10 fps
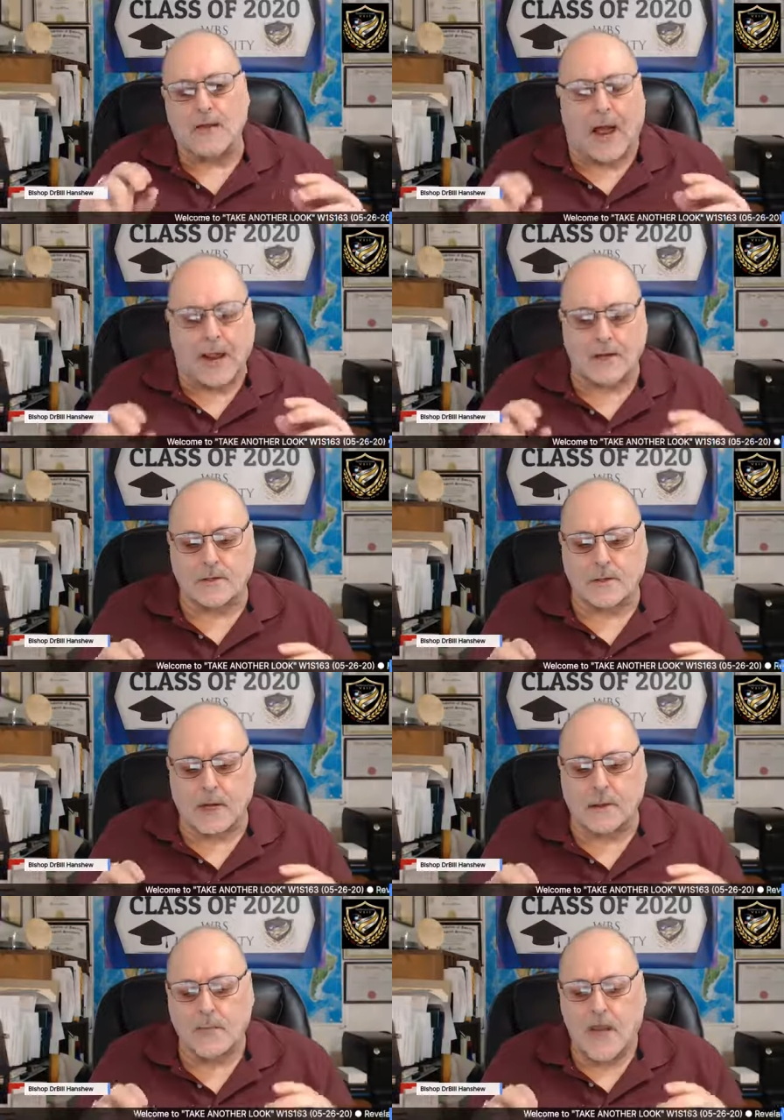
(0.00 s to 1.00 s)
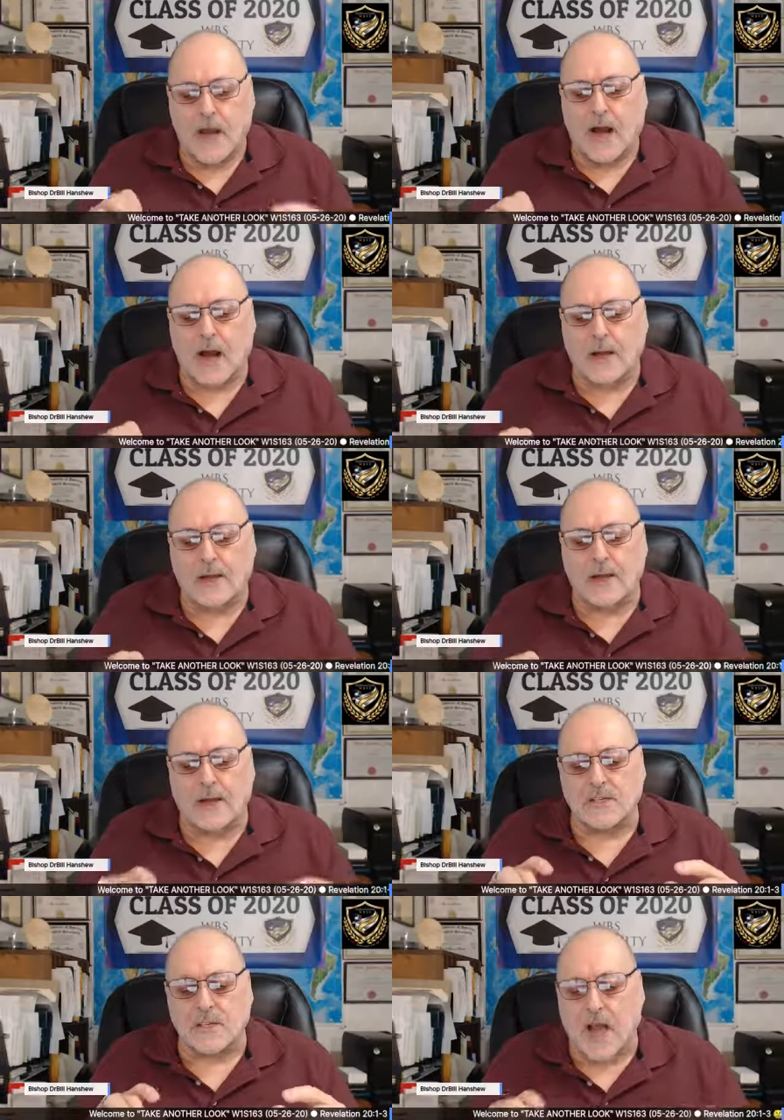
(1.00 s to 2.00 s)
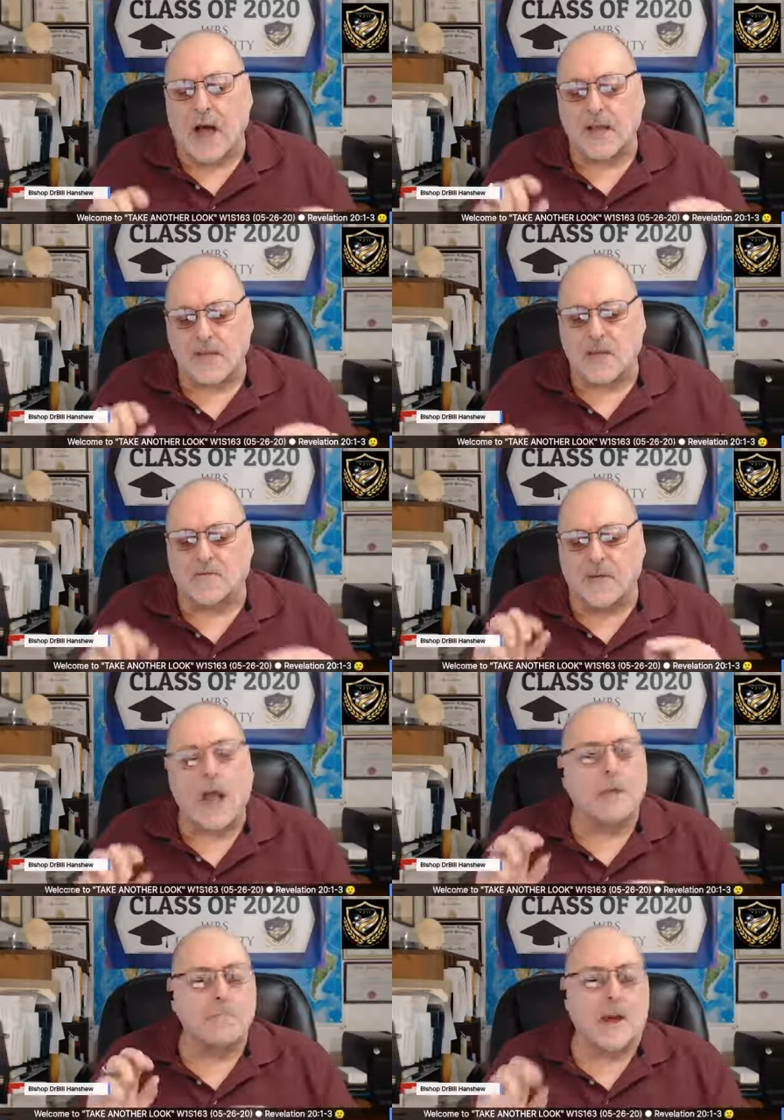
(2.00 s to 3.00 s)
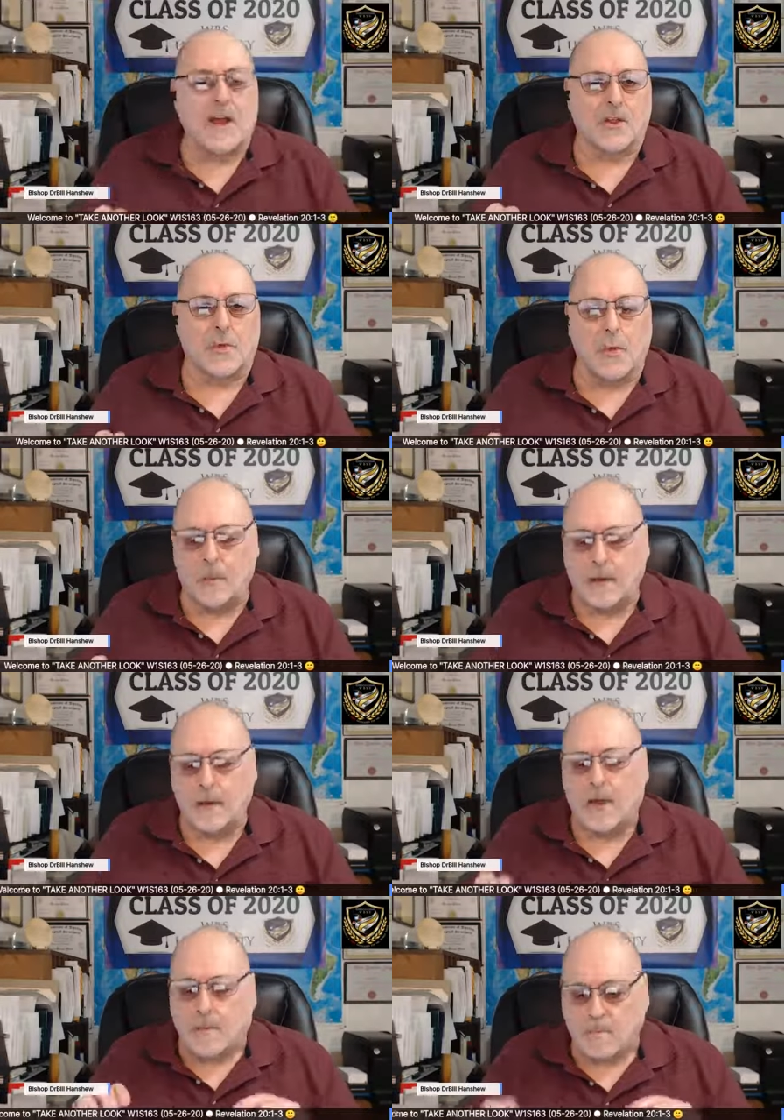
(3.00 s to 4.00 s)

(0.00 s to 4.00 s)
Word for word: 19 uh, is not defiled by the woman